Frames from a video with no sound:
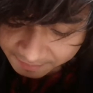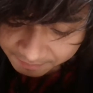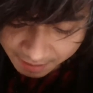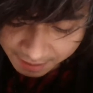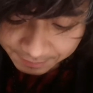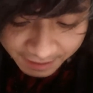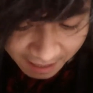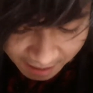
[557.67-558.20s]

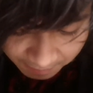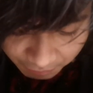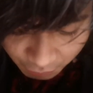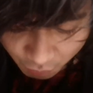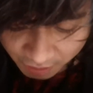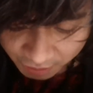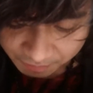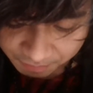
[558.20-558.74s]
Maybe I'm the
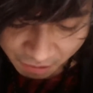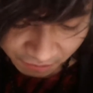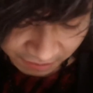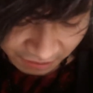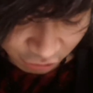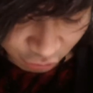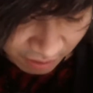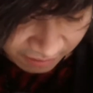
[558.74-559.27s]
one who broke
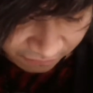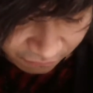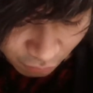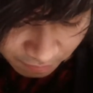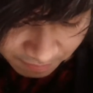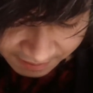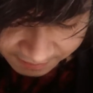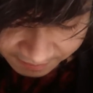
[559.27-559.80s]
it, trying to
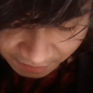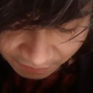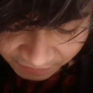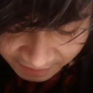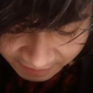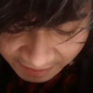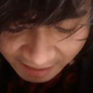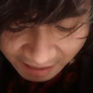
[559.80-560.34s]
fool myself,
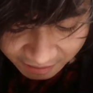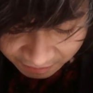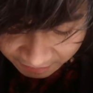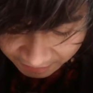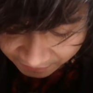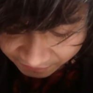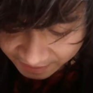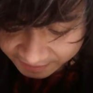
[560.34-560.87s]
thinking I could
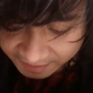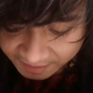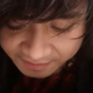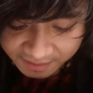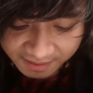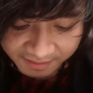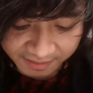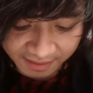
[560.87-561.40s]
live like this,